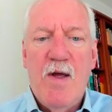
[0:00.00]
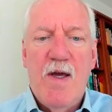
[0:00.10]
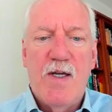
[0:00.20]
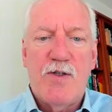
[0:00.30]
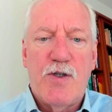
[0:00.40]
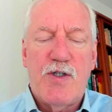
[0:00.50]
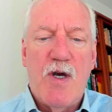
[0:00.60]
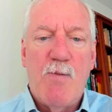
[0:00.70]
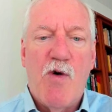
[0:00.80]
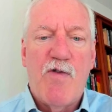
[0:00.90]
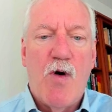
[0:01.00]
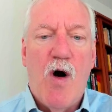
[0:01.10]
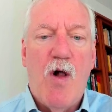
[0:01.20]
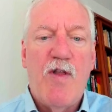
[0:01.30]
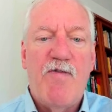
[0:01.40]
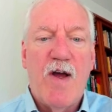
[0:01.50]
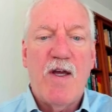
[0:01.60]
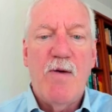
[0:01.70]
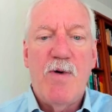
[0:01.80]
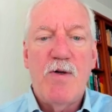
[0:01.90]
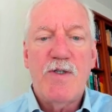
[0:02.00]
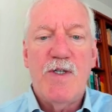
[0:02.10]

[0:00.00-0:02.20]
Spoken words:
is the sum over all the variables.